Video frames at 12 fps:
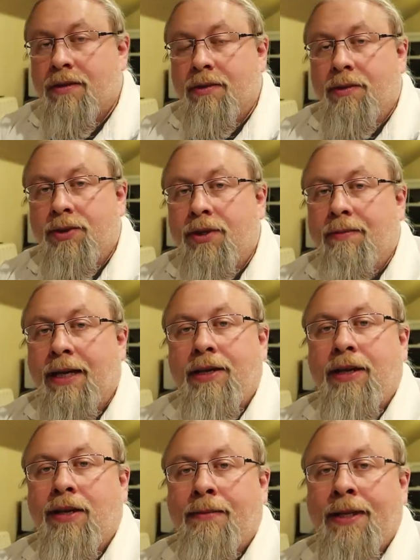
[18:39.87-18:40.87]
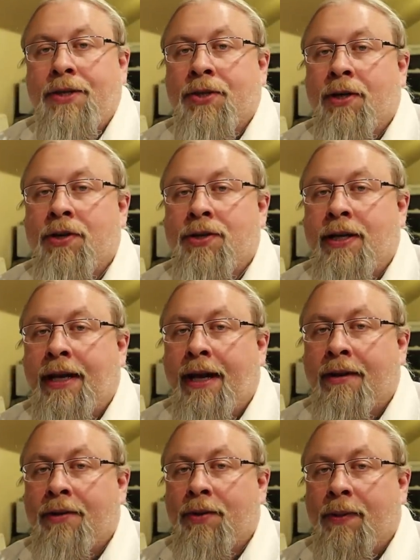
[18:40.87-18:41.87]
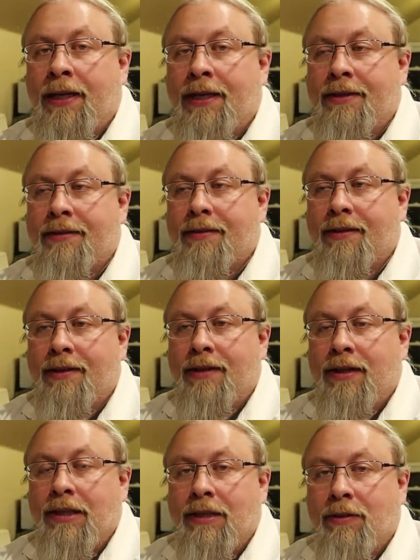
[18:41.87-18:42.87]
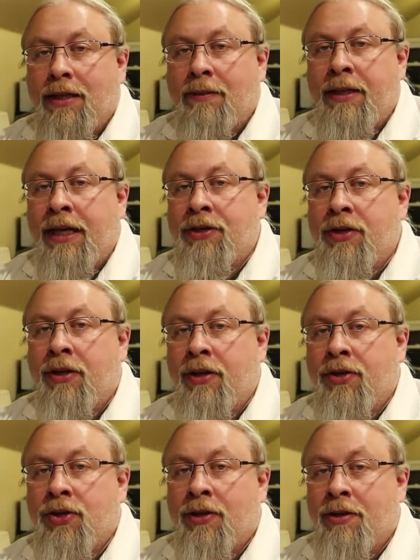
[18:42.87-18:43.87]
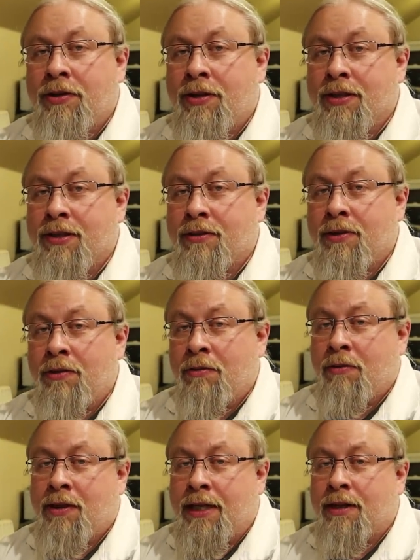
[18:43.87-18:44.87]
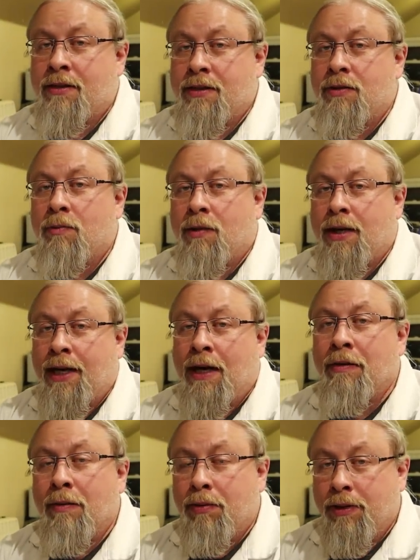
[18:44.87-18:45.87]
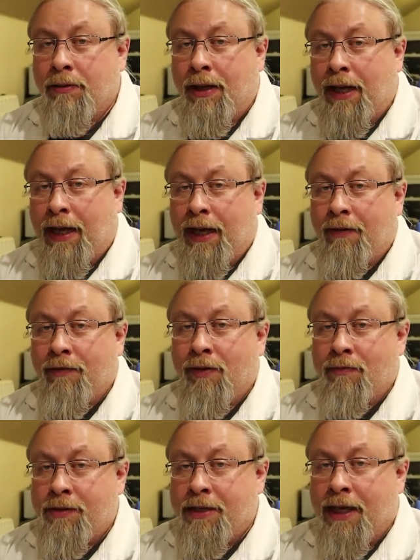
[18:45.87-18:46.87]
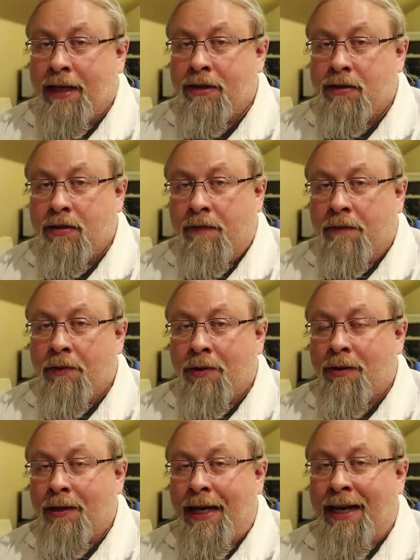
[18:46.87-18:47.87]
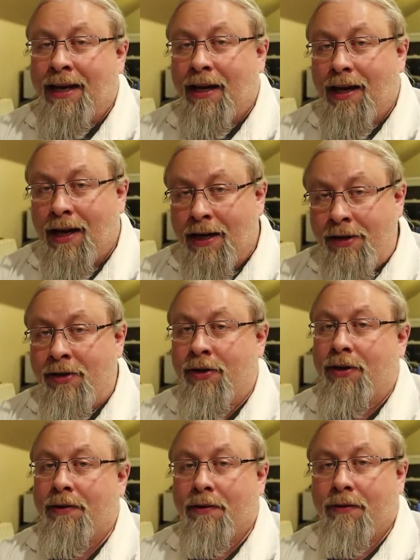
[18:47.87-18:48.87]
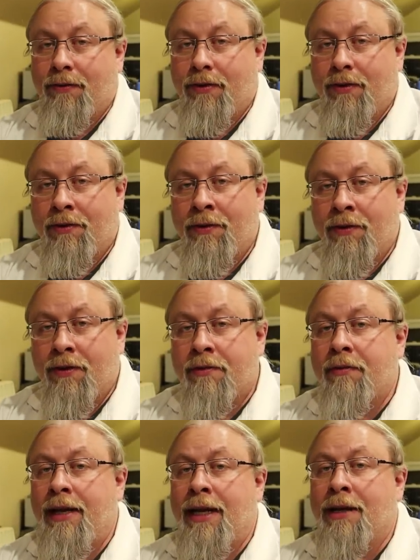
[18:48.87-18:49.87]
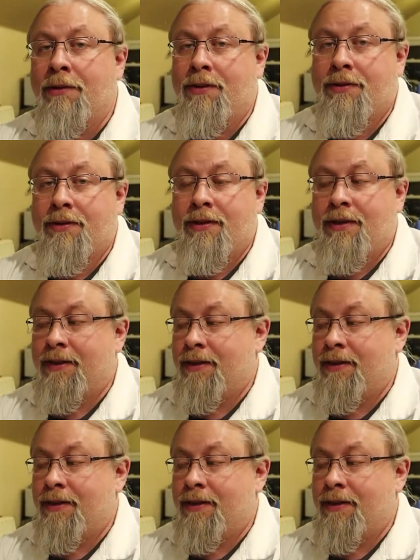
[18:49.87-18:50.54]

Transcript: So what's the big deal about charging at eight hundred watts? Well, that means you can charge this two thousand watt hour Bluetti from dead to full in under three hours.